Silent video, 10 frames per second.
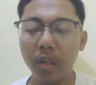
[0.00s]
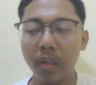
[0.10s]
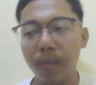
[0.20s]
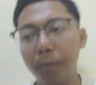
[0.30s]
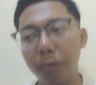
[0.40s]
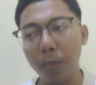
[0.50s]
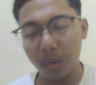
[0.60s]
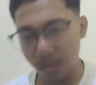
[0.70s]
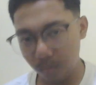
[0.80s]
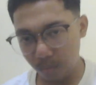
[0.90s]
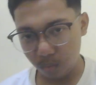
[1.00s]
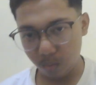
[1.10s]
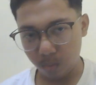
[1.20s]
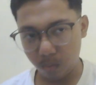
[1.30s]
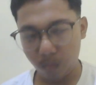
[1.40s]
if you want
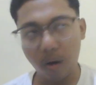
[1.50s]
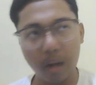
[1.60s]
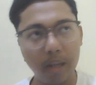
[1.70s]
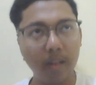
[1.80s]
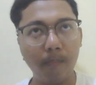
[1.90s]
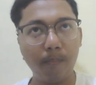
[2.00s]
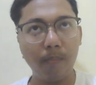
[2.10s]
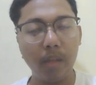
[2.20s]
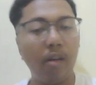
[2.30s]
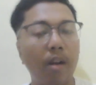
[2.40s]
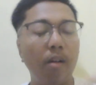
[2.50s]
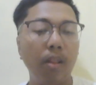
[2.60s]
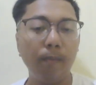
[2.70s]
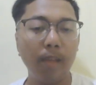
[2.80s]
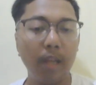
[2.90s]
to write a
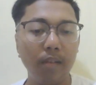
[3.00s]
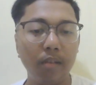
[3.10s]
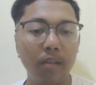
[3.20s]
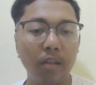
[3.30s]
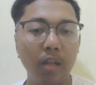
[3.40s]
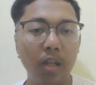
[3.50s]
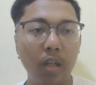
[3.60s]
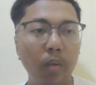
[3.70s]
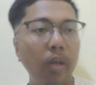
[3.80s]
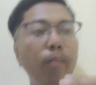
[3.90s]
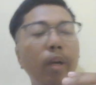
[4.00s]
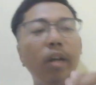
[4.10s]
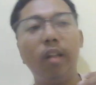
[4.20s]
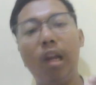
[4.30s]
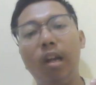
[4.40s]
narrative text, you can make
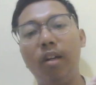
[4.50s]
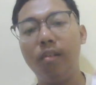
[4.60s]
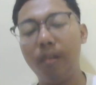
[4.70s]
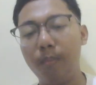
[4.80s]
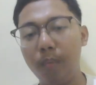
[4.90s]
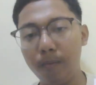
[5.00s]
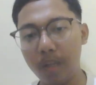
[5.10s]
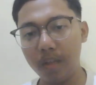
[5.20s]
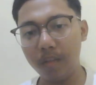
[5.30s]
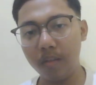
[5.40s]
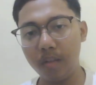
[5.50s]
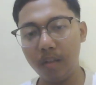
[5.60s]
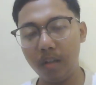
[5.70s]
it like descriptive text.